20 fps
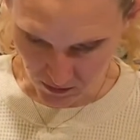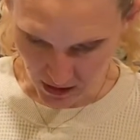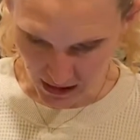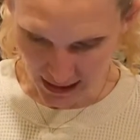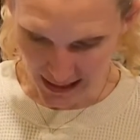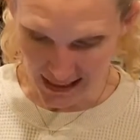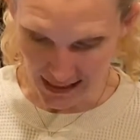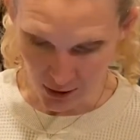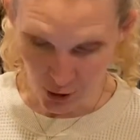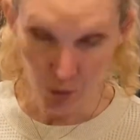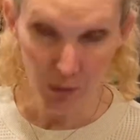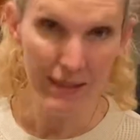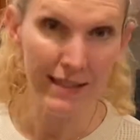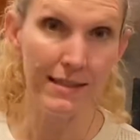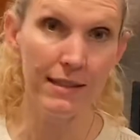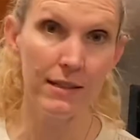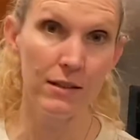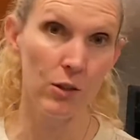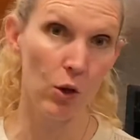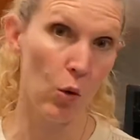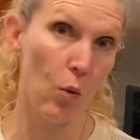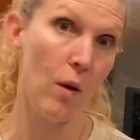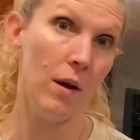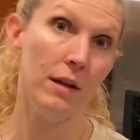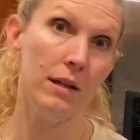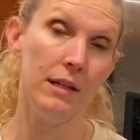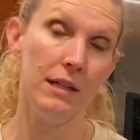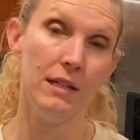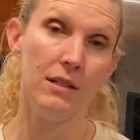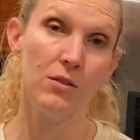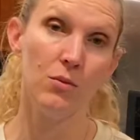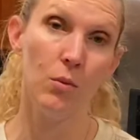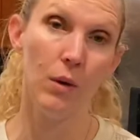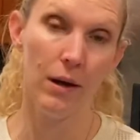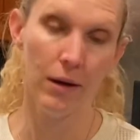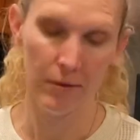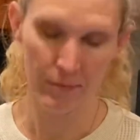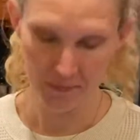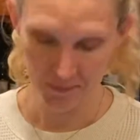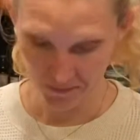and increasing the quantity as
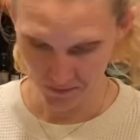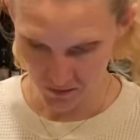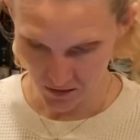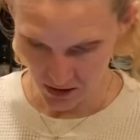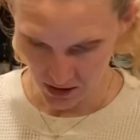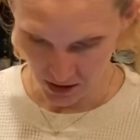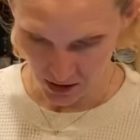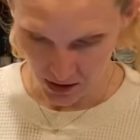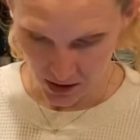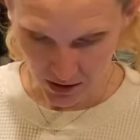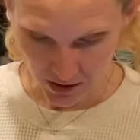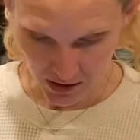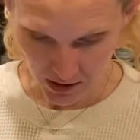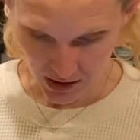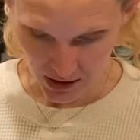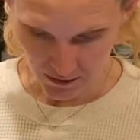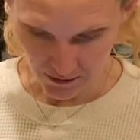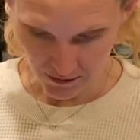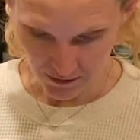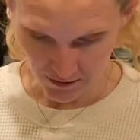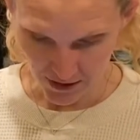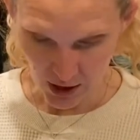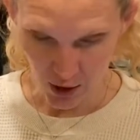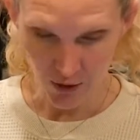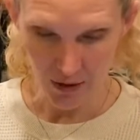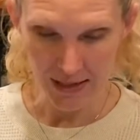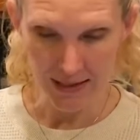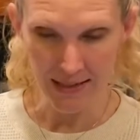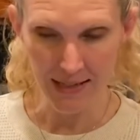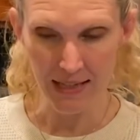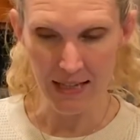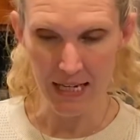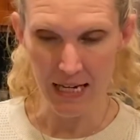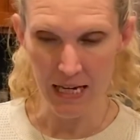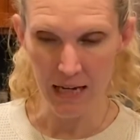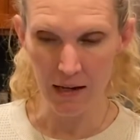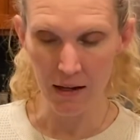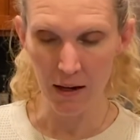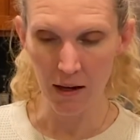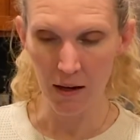well. It varies
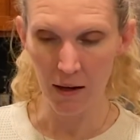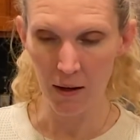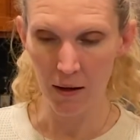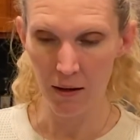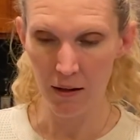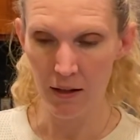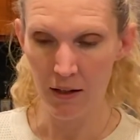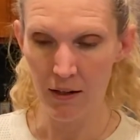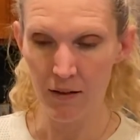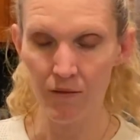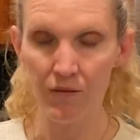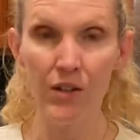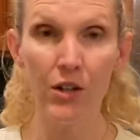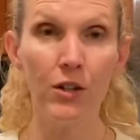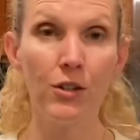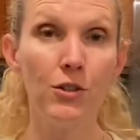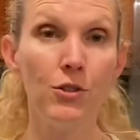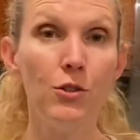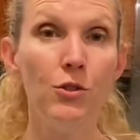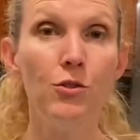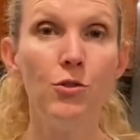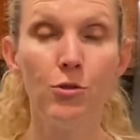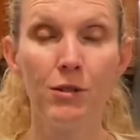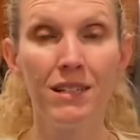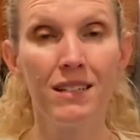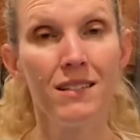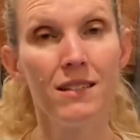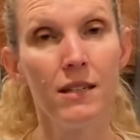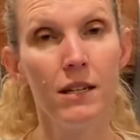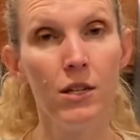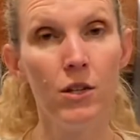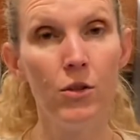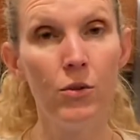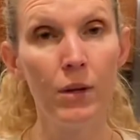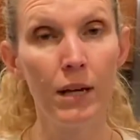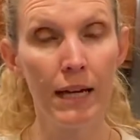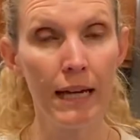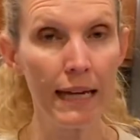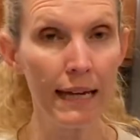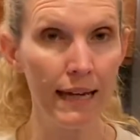the various nutrients that you
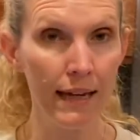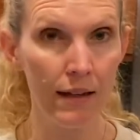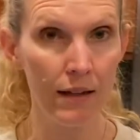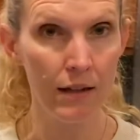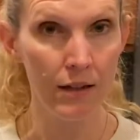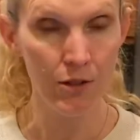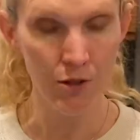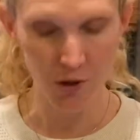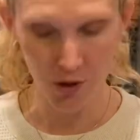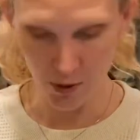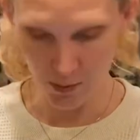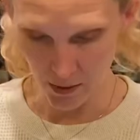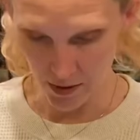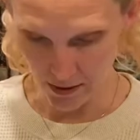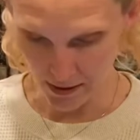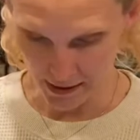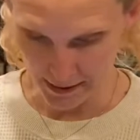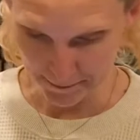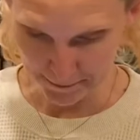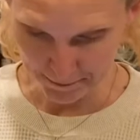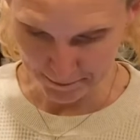can get into your body.